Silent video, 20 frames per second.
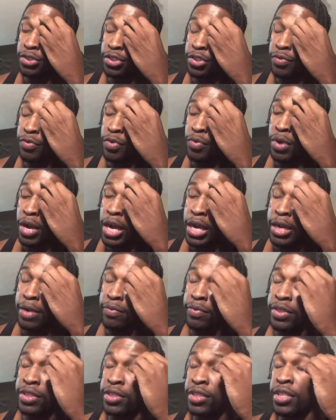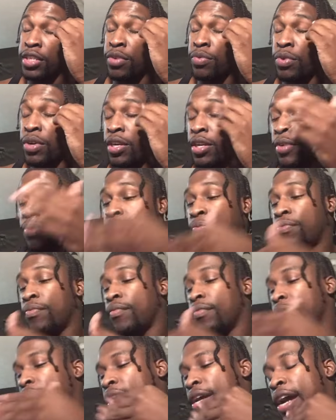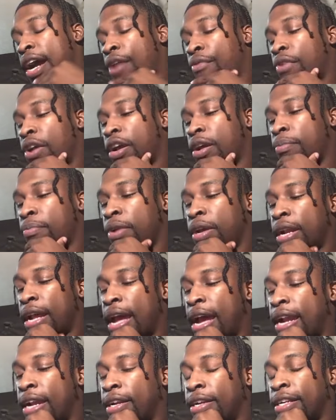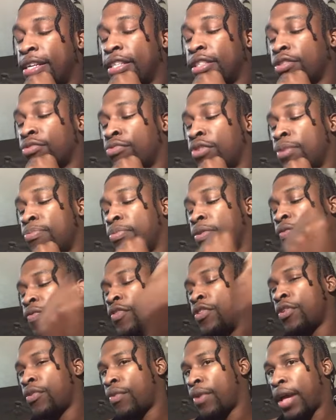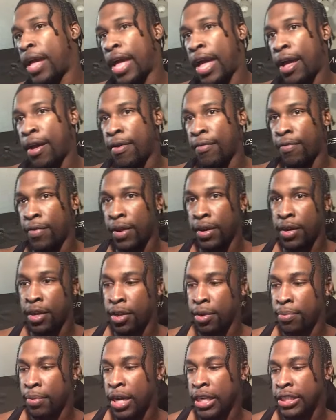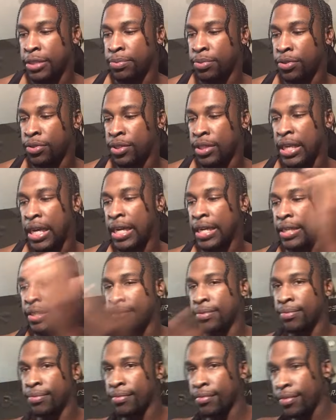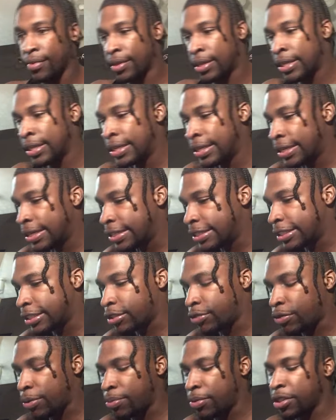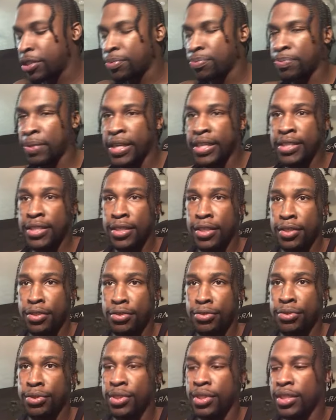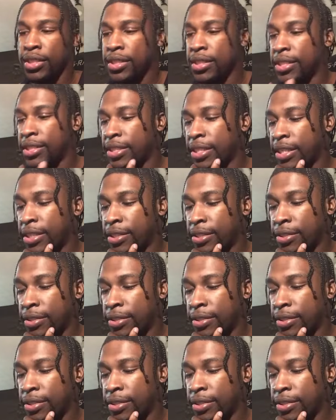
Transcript: So if you're rocking Vegeta with him, I recommend adding in this equipment. But if you don't have another Majin Buu Saga, this equipment is basically useless in a sense.